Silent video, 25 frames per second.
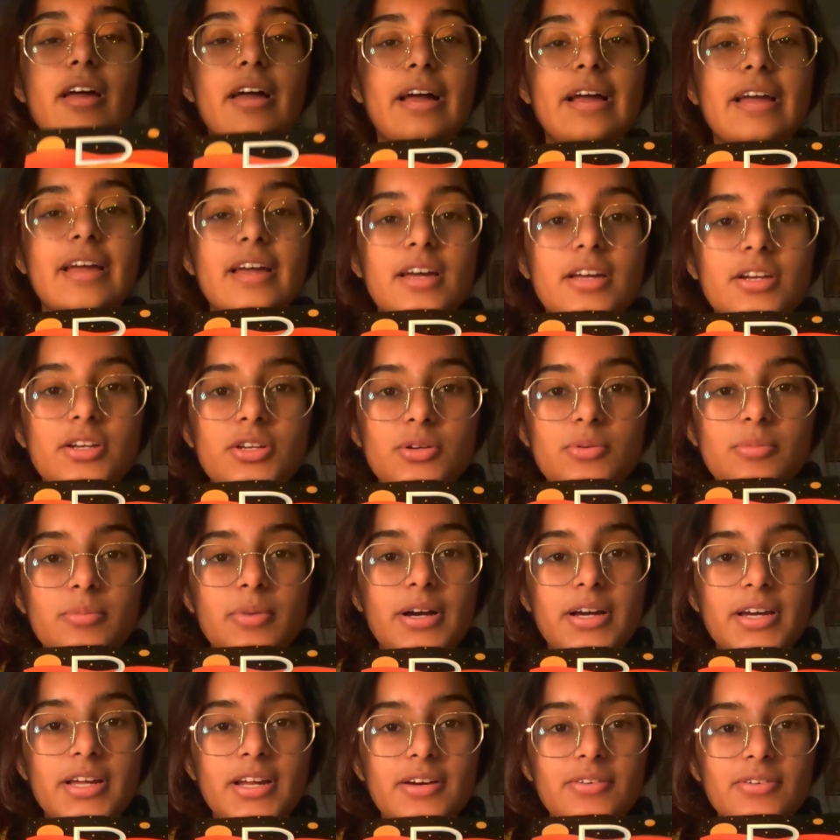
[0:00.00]
And you
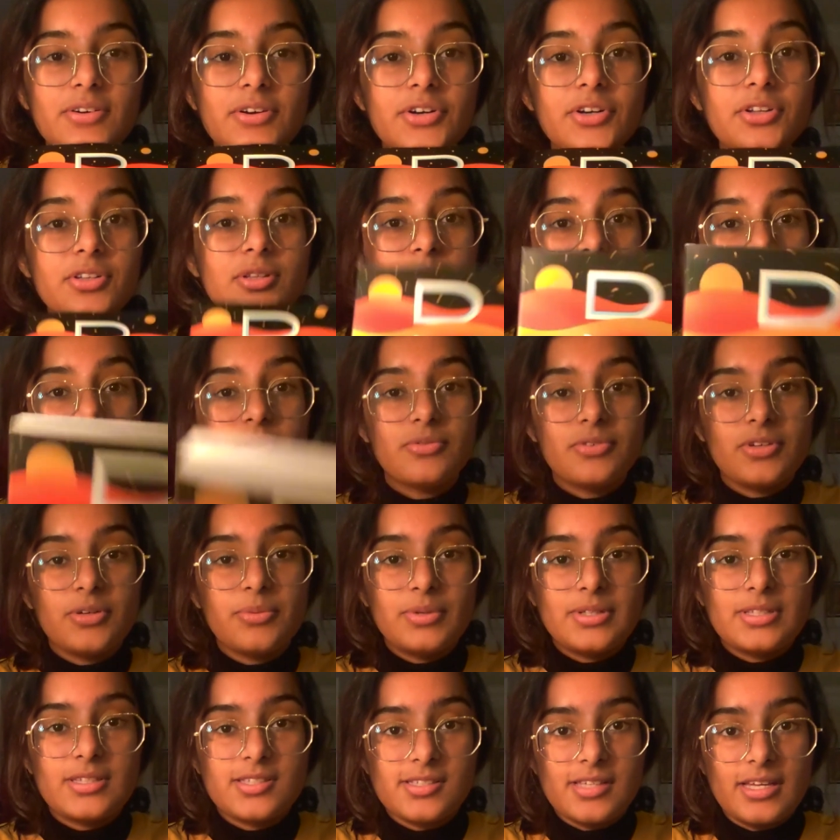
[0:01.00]
might have heard of the movie
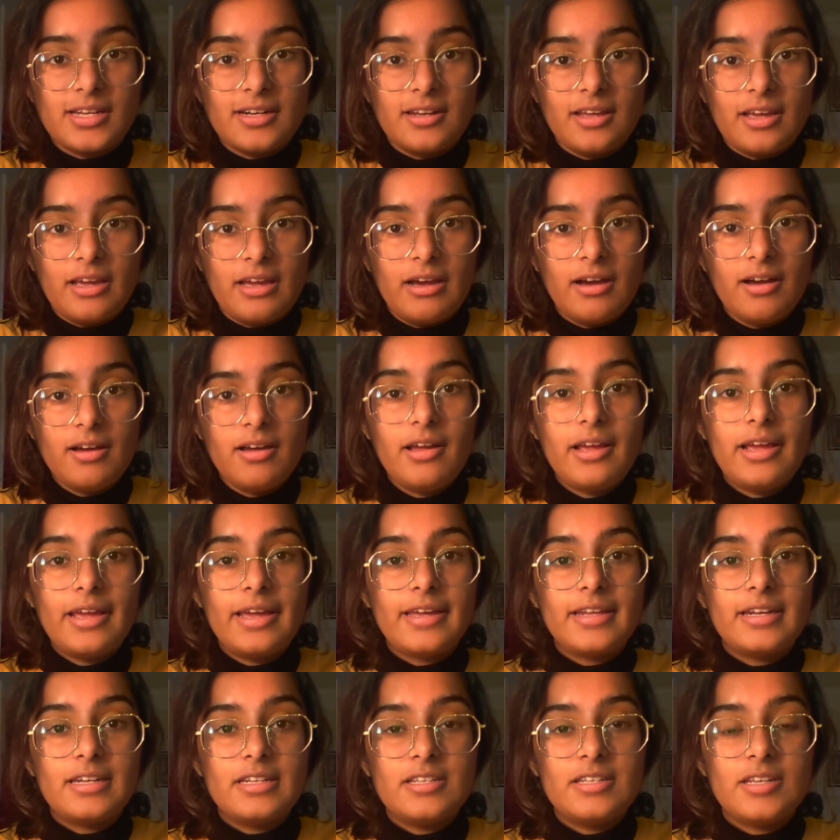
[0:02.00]
with Zendaya
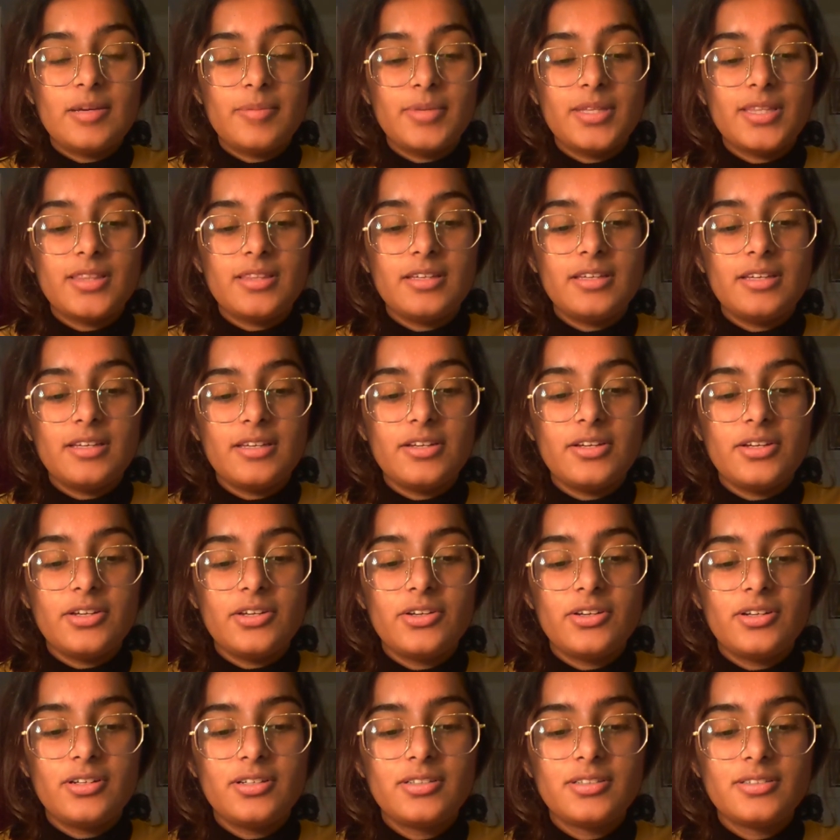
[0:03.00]
and Timothy.
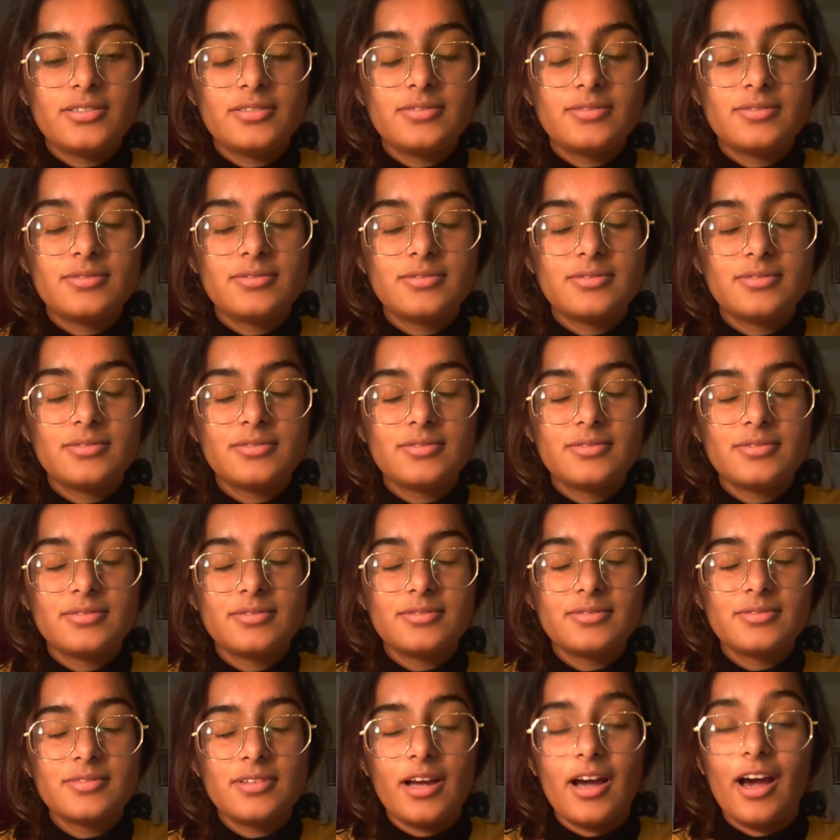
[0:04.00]

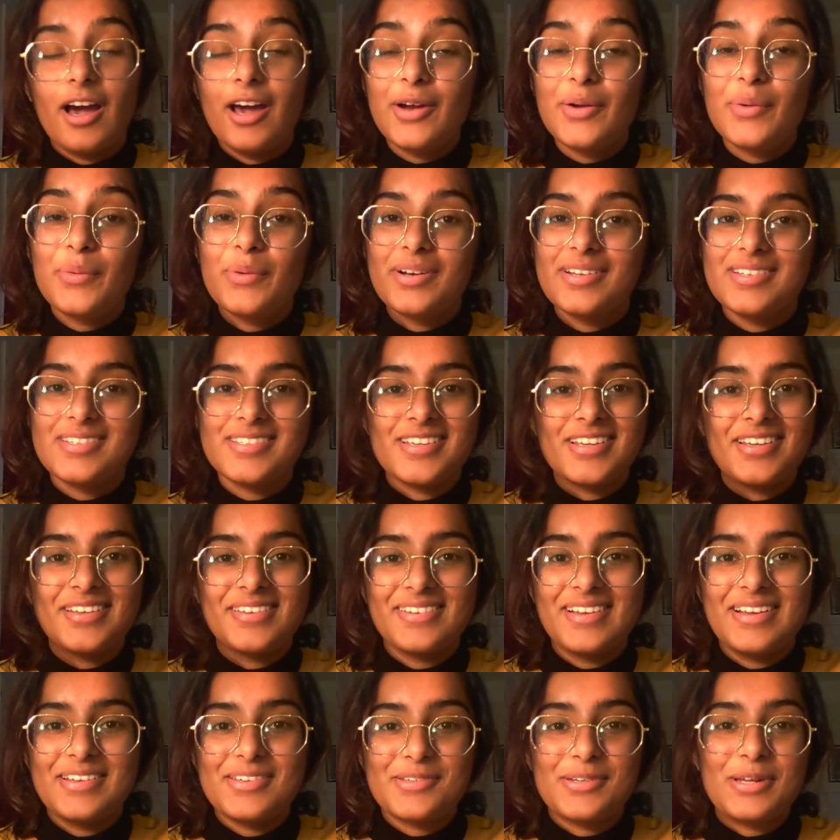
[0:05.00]
I don't want to say his
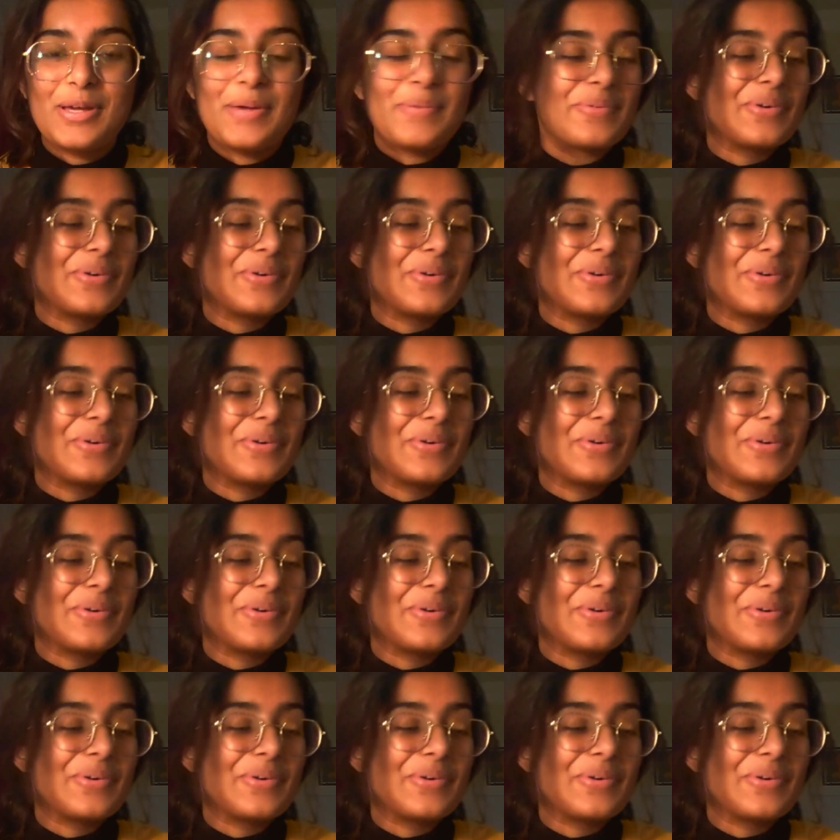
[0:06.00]
last name